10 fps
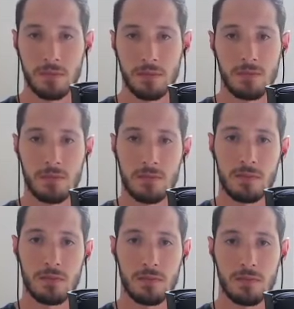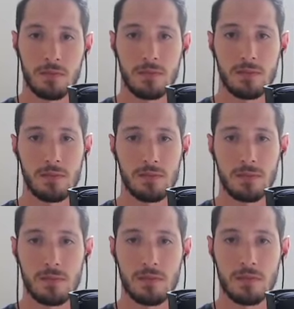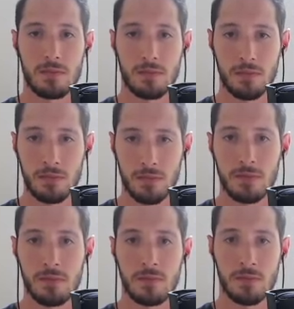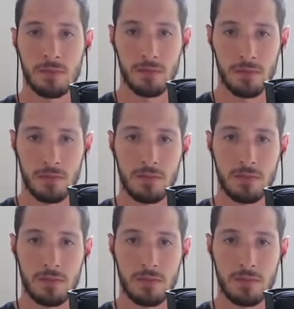No words are spoken by the person on screen.